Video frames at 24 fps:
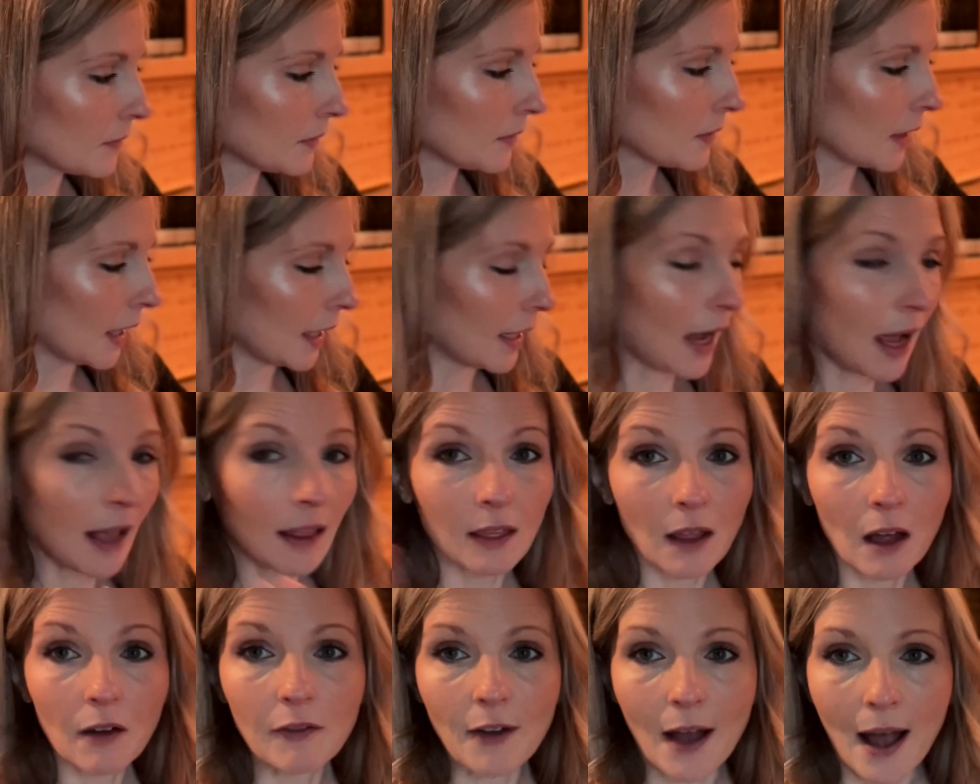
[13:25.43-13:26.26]
Like, I
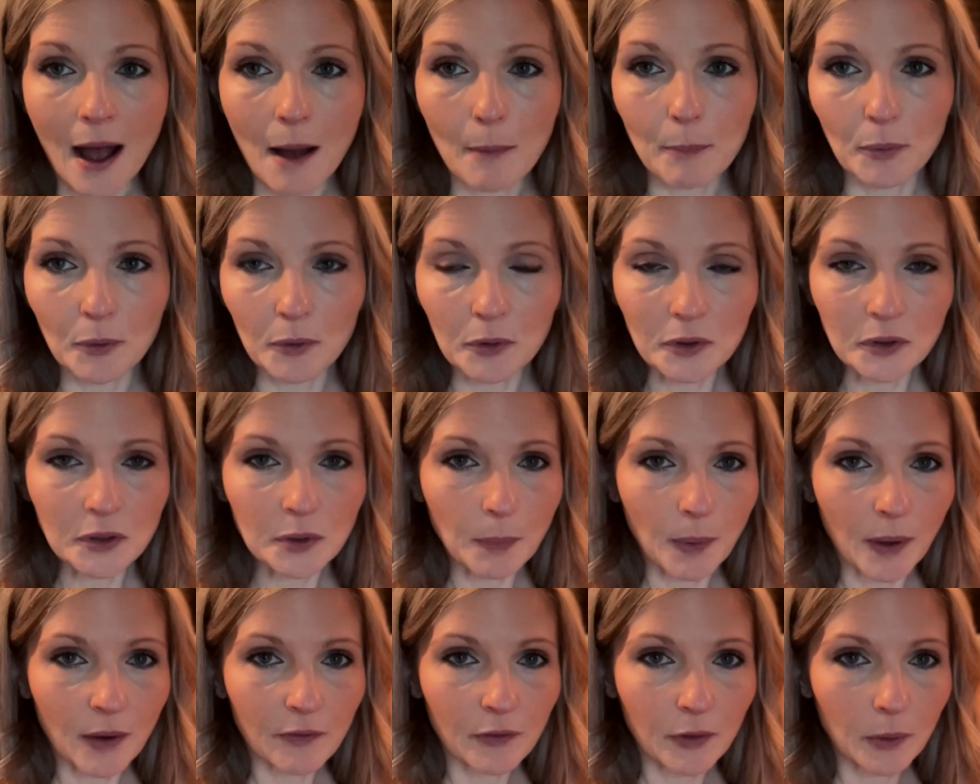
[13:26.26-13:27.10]
love apples,
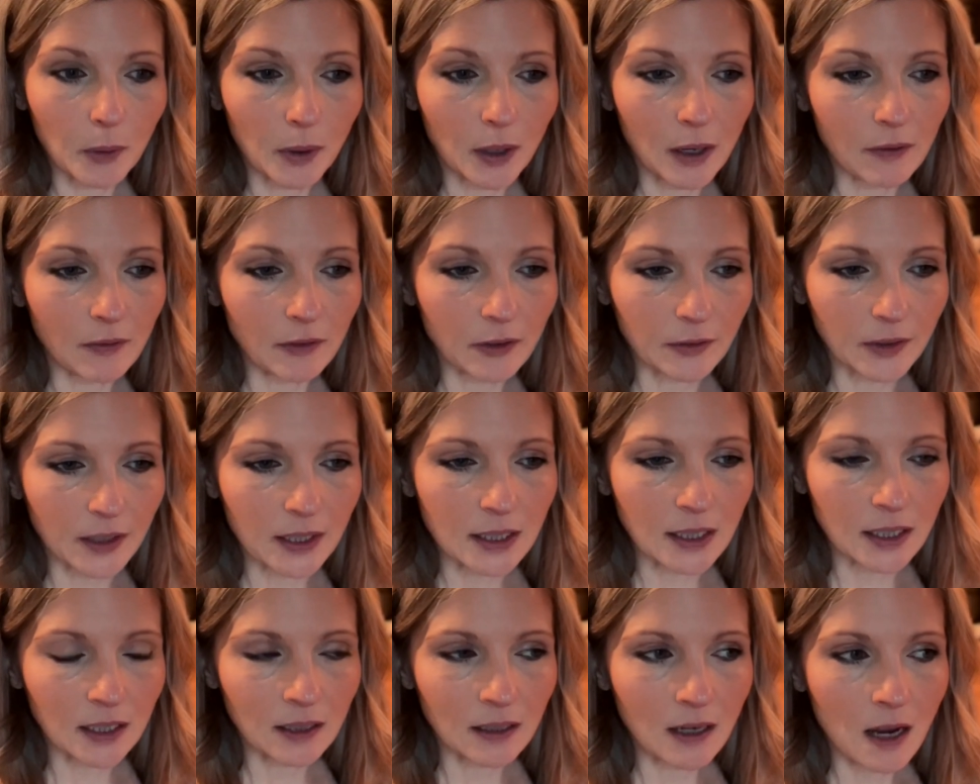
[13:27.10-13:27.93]
but for whatever
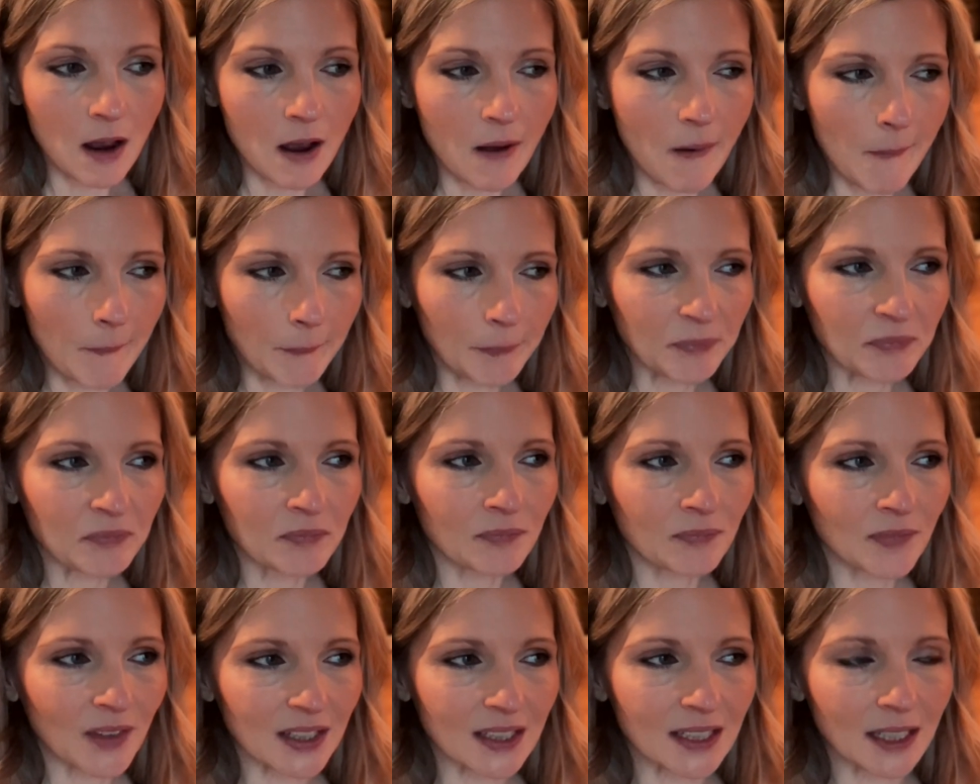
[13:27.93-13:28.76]
reason,
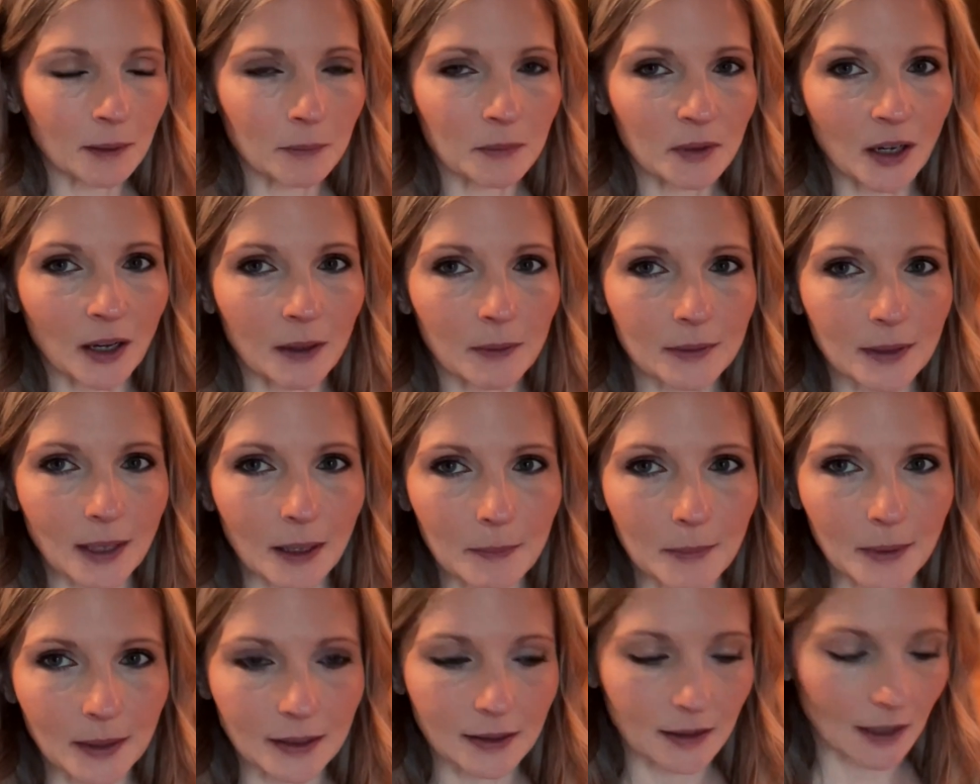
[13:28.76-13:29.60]
they seem to upset
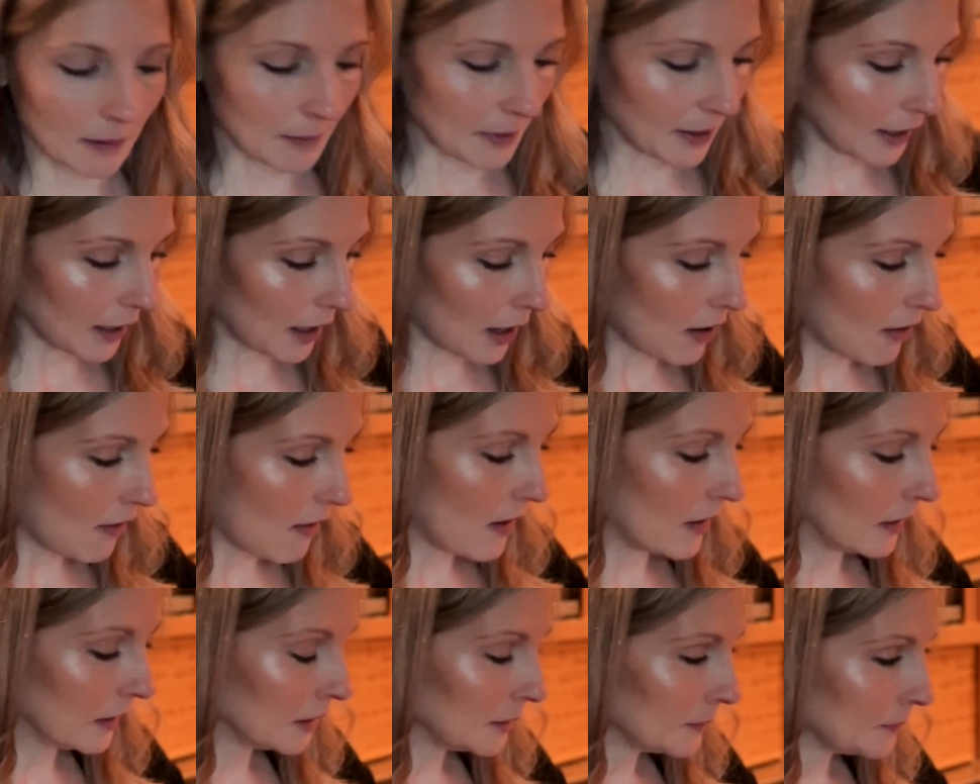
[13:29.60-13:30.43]
my stomach.
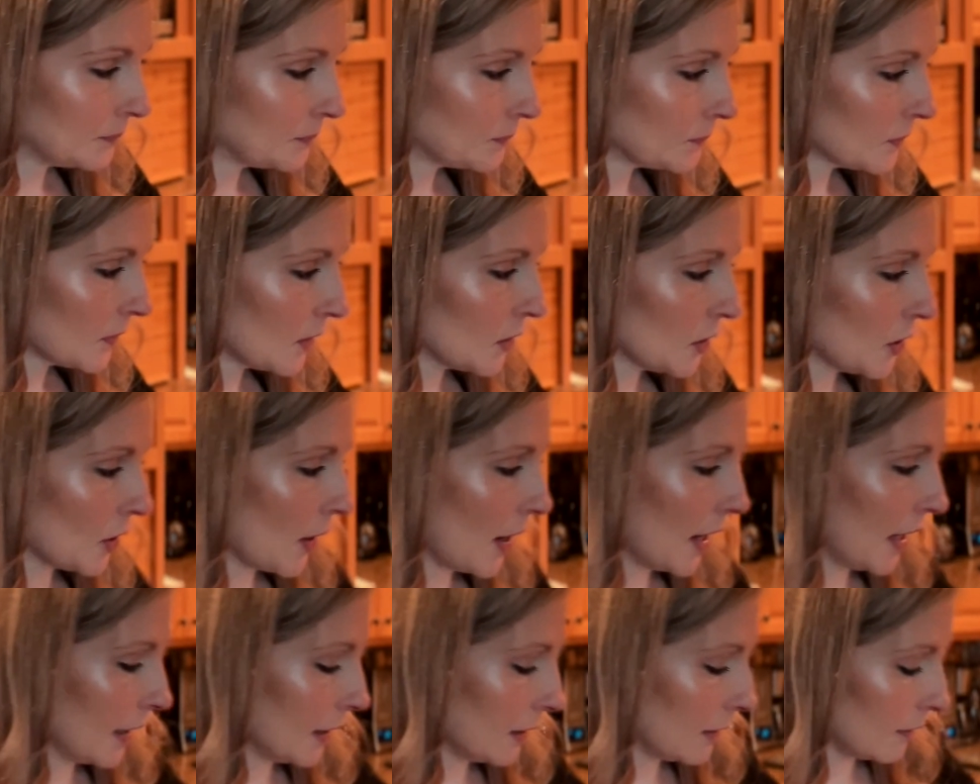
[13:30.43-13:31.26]
So
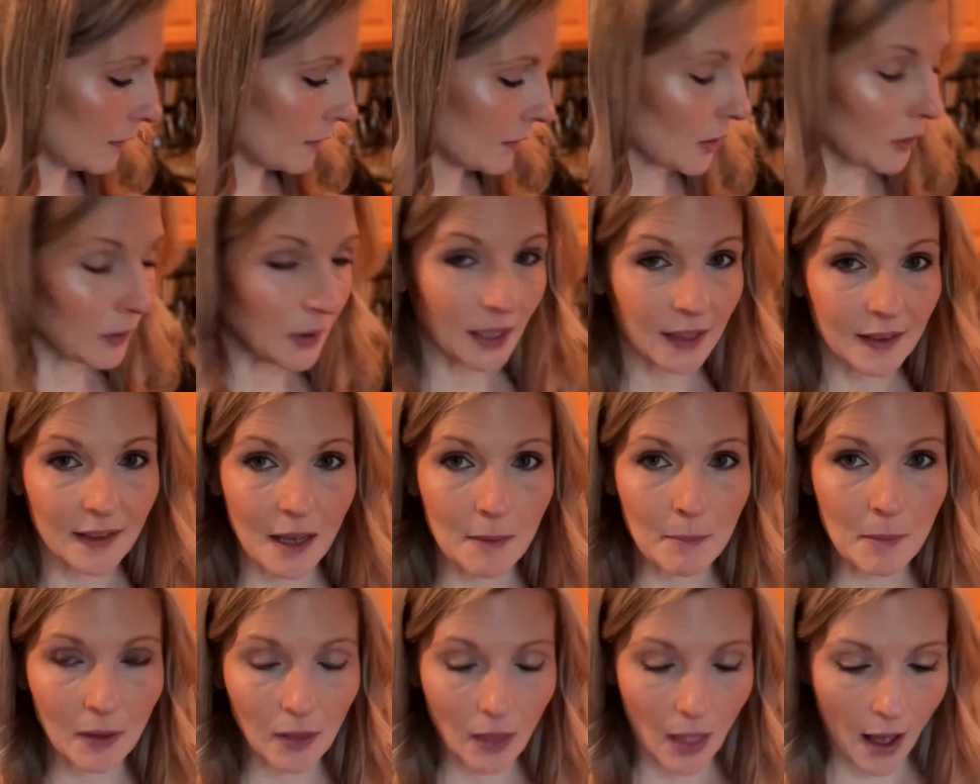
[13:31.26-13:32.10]
I don't eat
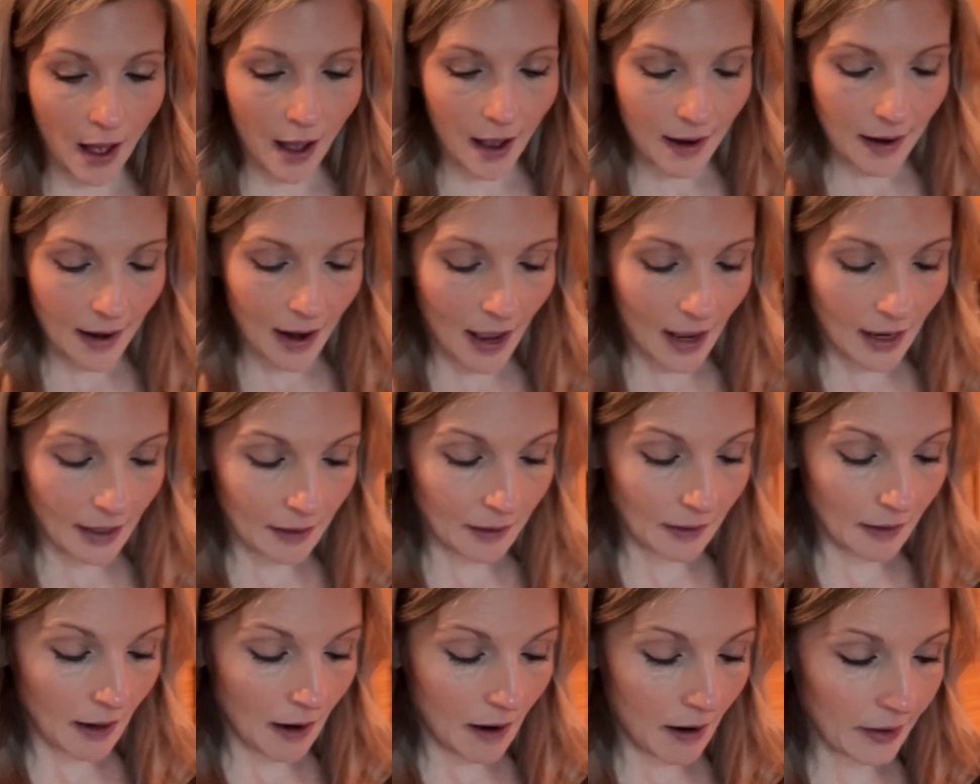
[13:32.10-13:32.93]
them a lot.
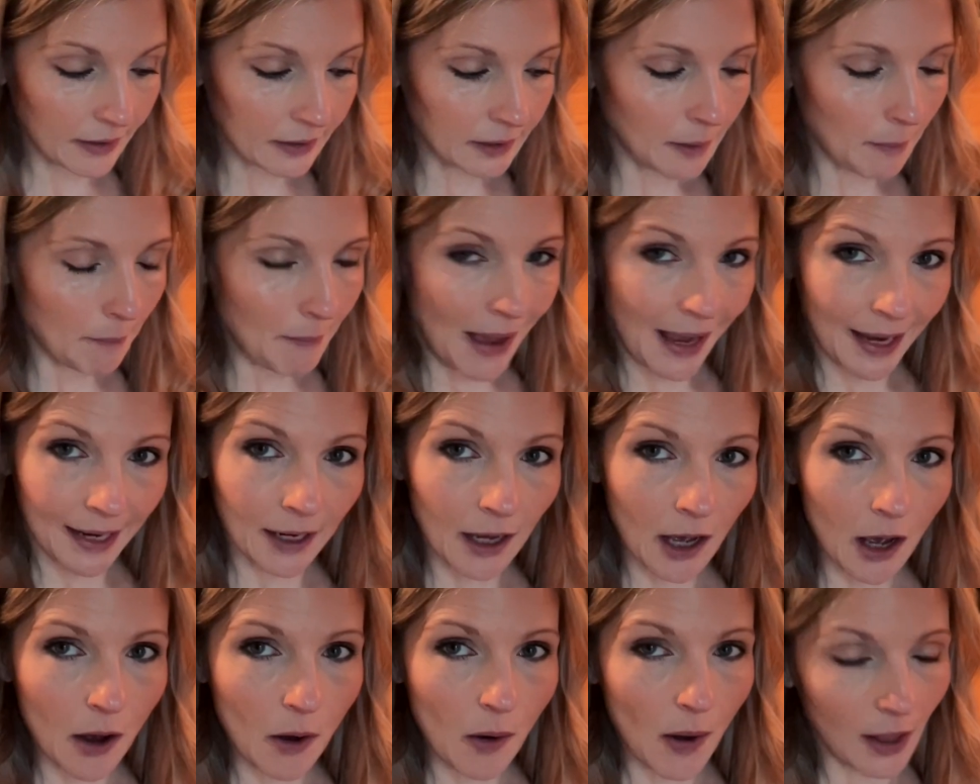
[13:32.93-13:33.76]
And
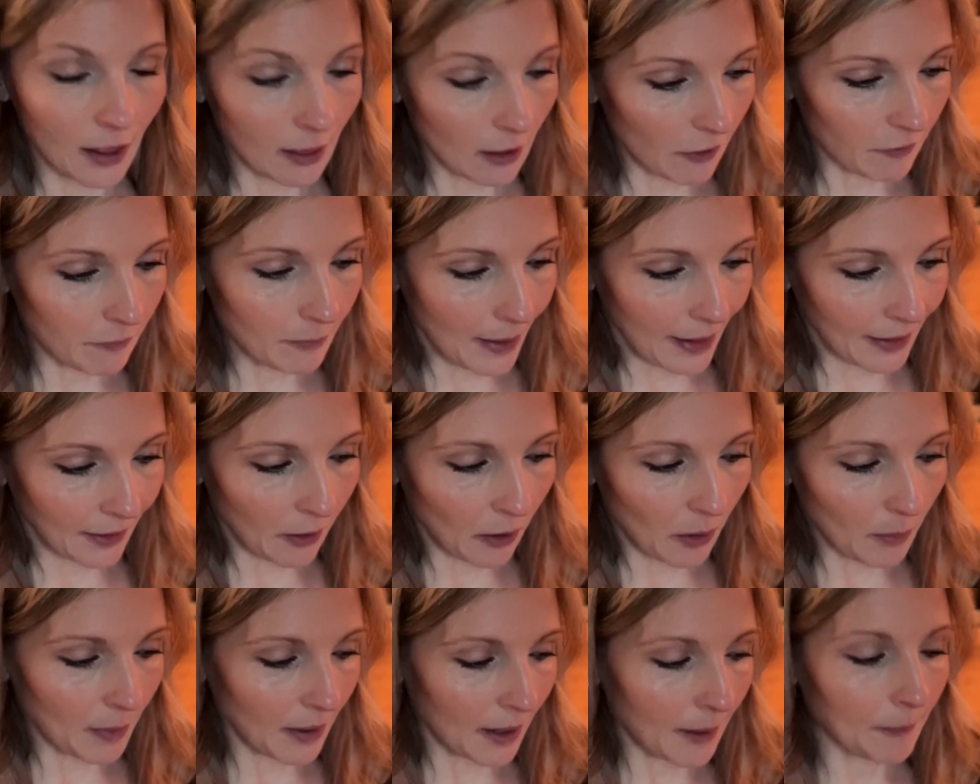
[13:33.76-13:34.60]
mango, I love
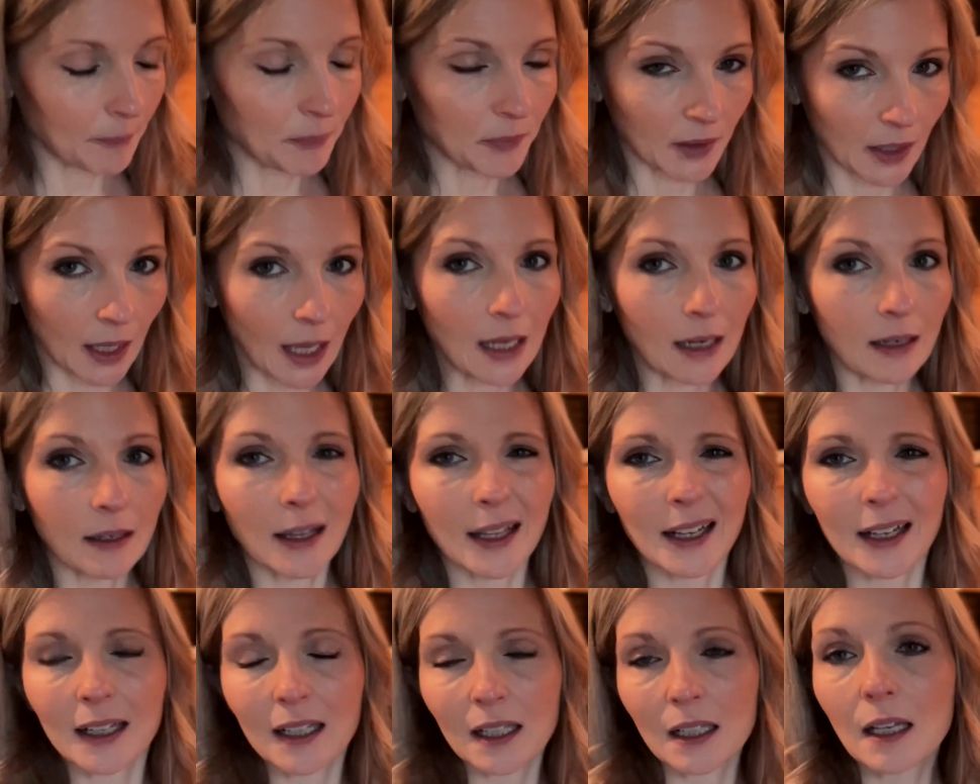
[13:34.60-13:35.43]
mango, but again,
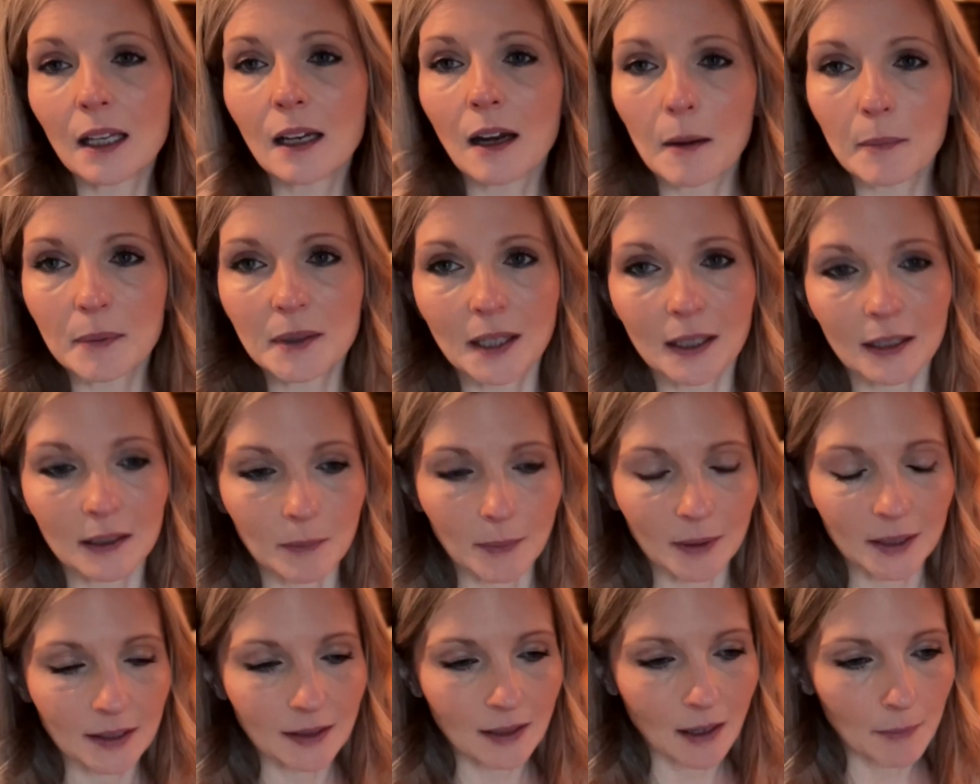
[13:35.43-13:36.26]
like, it upsets
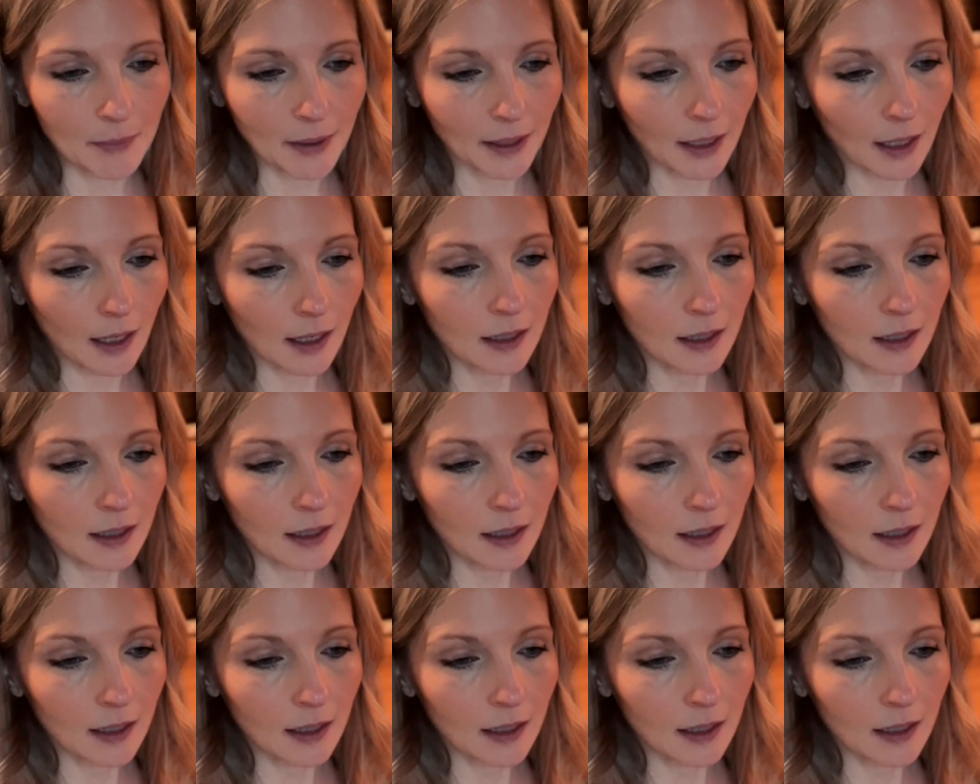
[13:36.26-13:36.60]
my stomach.